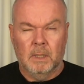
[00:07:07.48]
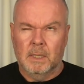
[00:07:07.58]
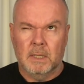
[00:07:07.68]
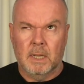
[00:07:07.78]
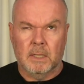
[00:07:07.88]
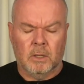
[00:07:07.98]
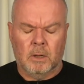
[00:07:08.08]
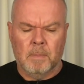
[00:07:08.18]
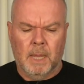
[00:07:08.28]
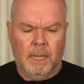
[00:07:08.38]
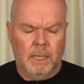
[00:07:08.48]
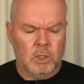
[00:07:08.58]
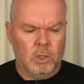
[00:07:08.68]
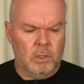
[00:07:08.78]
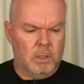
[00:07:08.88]
Sounds like I'm making
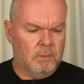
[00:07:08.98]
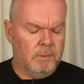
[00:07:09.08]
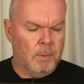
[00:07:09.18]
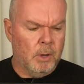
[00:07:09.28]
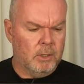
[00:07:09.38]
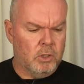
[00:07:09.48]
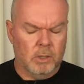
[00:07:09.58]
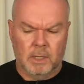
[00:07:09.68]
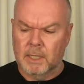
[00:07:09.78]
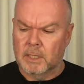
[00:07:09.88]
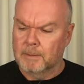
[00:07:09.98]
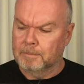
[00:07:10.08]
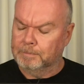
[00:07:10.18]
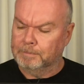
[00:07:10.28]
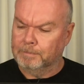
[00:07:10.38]
excuses for buying Chinese.
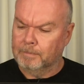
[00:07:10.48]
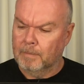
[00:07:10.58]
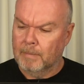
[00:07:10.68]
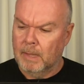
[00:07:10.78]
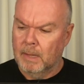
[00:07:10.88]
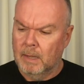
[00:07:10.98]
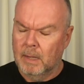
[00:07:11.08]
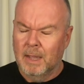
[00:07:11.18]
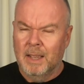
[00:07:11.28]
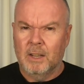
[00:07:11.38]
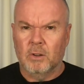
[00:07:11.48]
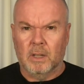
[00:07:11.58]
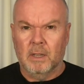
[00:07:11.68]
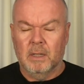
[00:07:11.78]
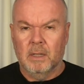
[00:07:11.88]

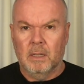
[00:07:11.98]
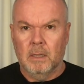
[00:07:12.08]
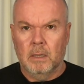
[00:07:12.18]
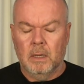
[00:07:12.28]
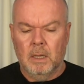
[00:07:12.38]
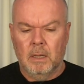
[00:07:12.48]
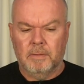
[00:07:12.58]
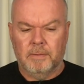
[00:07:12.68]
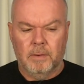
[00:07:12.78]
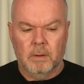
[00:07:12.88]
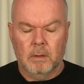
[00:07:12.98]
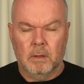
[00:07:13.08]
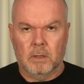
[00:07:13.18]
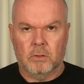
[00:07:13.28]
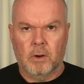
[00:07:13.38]
Look, if
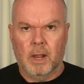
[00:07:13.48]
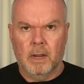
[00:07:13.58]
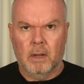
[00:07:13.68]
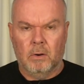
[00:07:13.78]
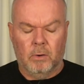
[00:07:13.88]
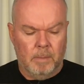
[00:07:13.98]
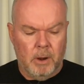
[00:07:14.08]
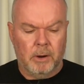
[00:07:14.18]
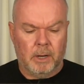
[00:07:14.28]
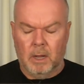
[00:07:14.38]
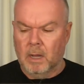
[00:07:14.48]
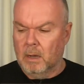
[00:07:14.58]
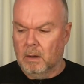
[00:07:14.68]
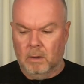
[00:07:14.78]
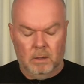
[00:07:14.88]
Australia or America
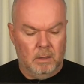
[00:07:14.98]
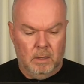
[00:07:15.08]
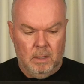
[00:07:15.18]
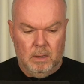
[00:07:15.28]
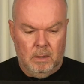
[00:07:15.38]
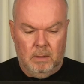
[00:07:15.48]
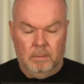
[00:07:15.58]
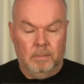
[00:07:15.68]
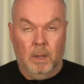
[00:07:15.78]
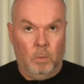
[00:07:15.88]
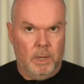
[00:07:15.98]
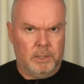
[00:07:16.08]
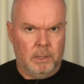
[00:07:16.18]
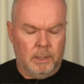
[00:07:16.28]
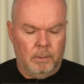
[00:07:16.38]
or
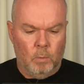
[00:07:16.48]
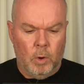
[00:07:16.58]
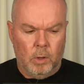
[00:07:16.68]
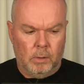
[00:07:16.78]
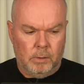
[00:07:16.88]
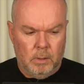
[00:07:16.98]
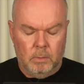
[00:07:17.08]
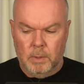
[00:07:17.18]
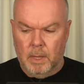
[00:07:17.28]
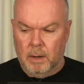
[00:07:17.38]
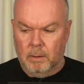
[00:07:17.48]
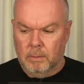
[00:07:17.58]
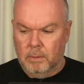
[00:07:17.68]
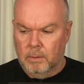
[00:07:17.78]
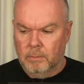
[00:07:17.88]
Western world, their
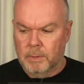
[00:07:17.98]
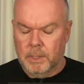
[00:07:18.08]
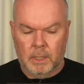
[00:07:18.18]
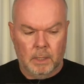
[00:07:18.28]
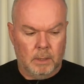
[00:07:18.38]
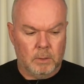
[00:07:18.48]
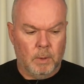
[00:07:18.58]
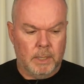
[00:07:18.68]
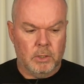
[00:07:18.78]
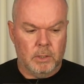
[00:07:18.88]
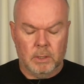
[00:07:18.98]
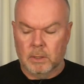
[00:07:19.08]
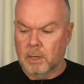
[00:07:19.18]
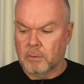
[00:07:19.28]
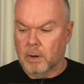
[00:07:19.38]
ridiculous wages,
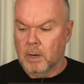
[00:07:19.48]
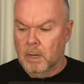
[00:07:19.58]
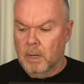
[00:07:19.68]
etc.,